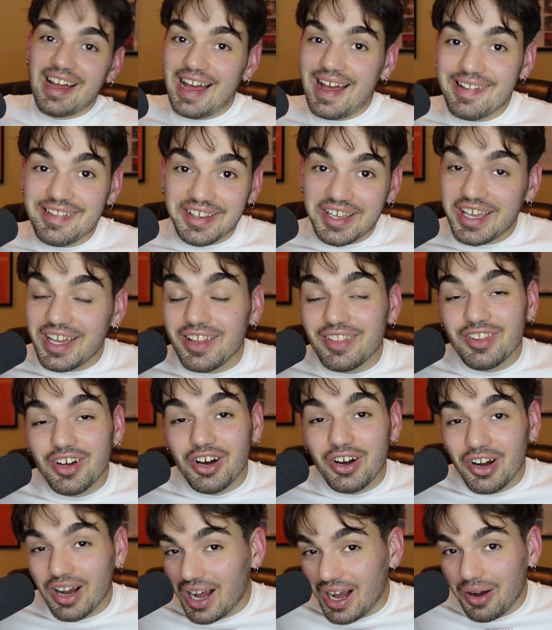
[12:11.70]
As a kid
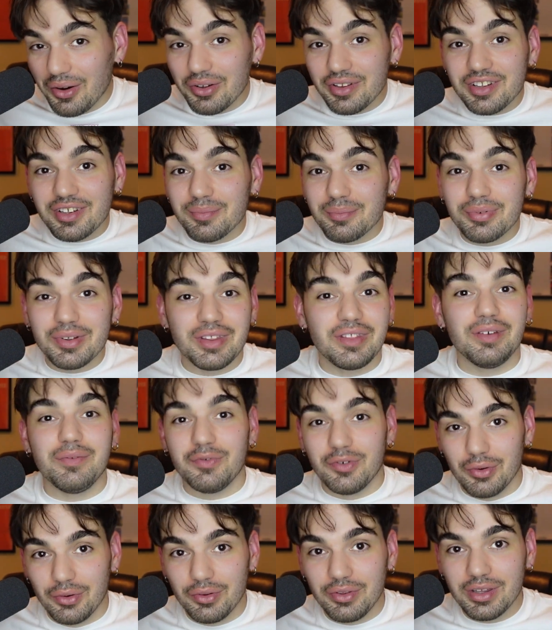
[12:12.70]
though, I was completely
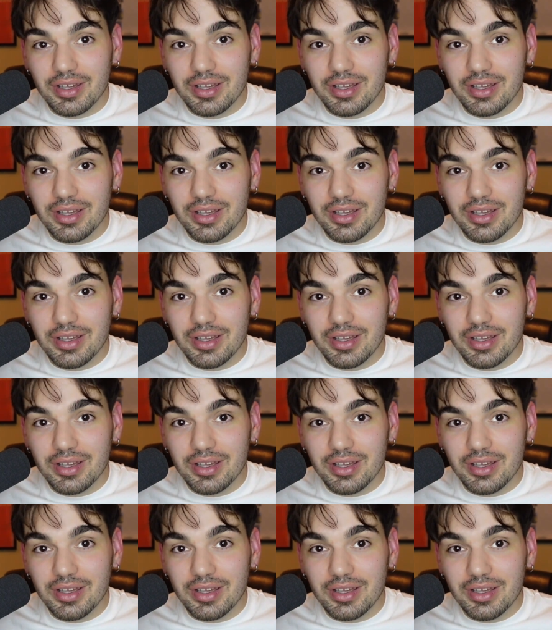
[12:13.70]
fooled.